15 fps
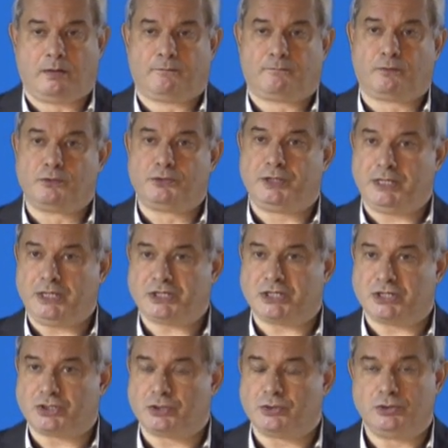For these
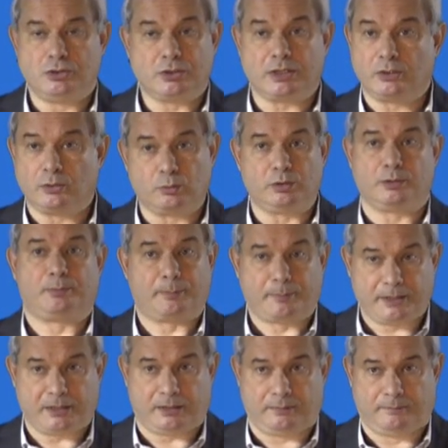issues, you can only
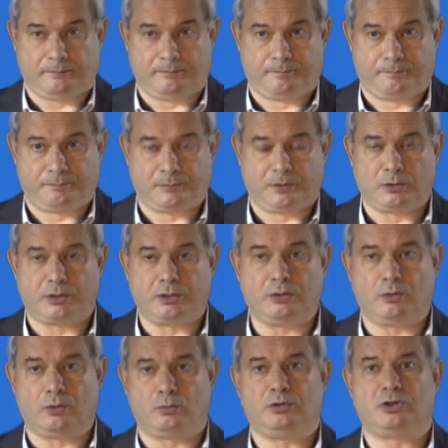prepare. You can
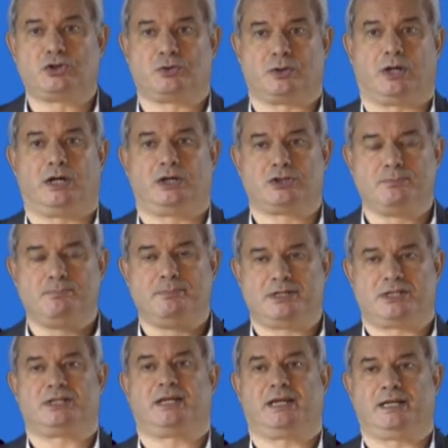only try to
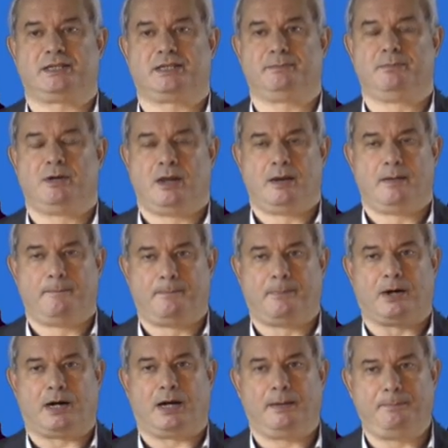mitigate them
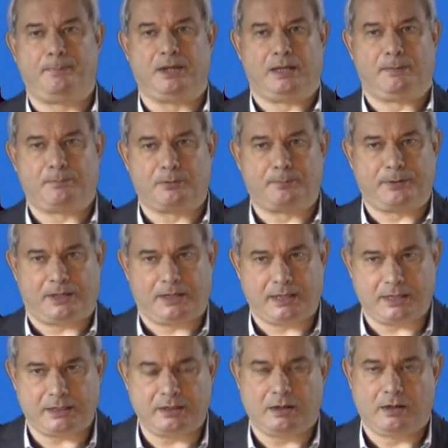by being
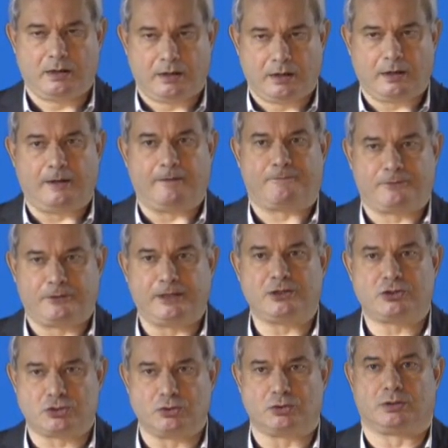prepared if they
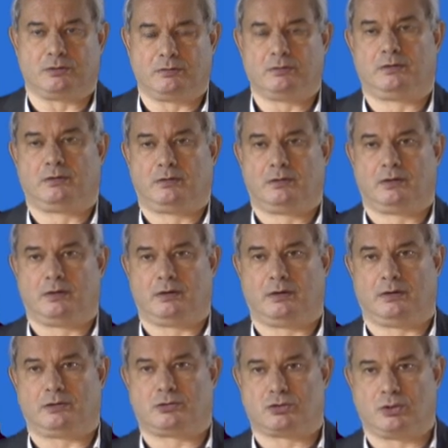should
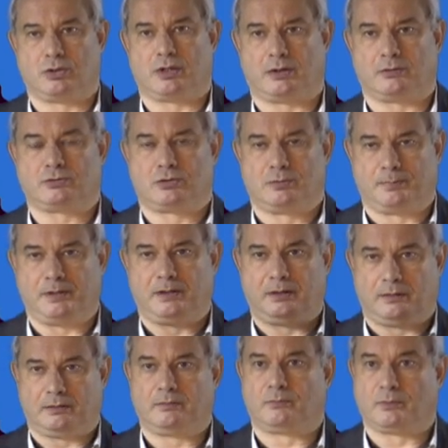turn out to be
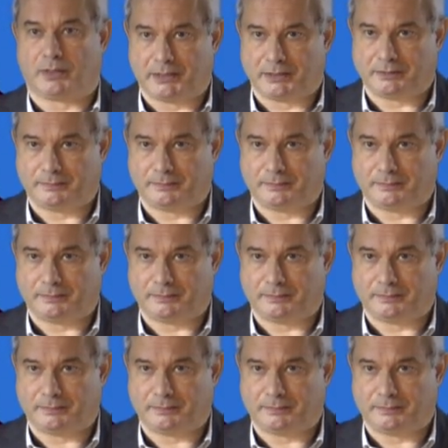right.